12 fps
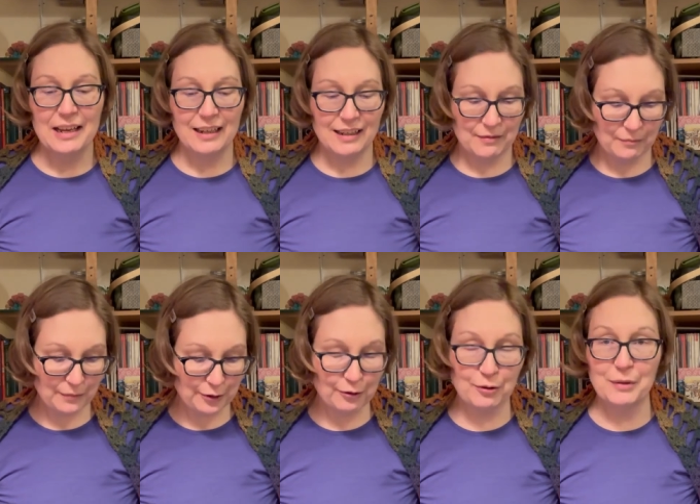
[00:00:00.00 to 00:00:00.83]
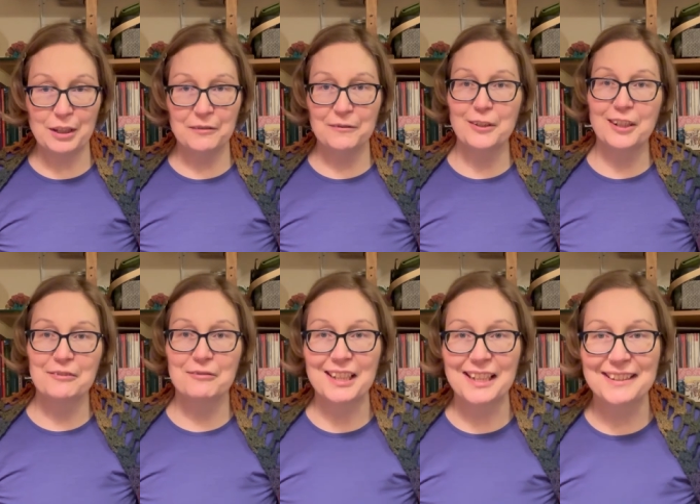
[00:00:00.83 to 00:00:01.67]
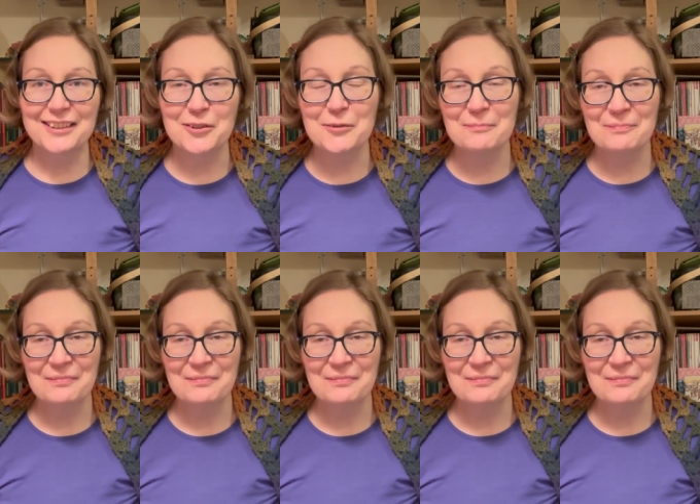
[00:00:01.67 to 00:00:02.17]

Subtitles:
I'm sure many of you can relate though.